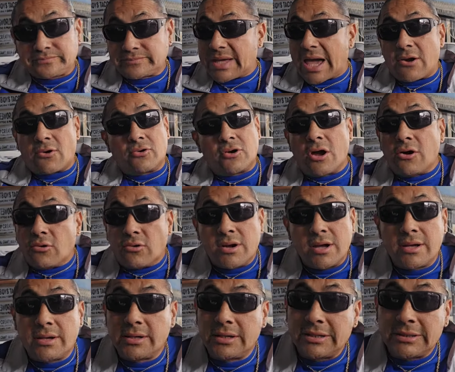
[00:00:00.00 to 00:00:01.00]
I don't know.
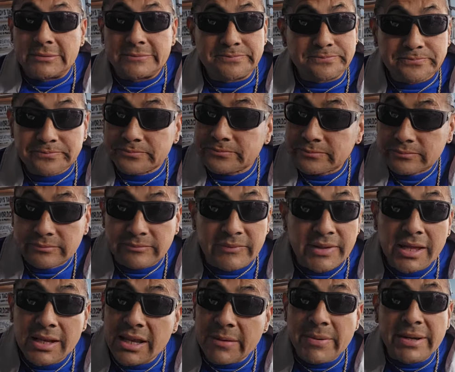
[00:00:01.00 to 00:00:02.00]

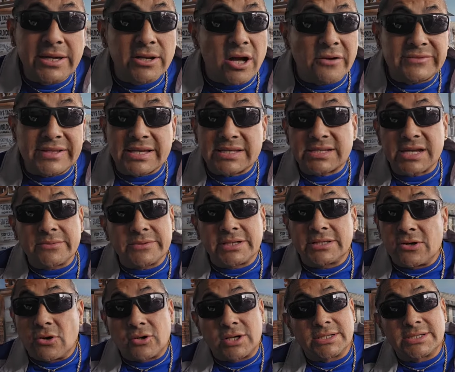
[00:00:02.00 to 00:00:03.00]
Let me get off that subject
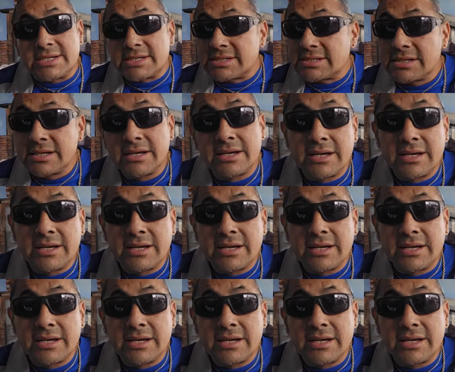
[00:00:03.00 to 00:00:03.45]
though, because it's,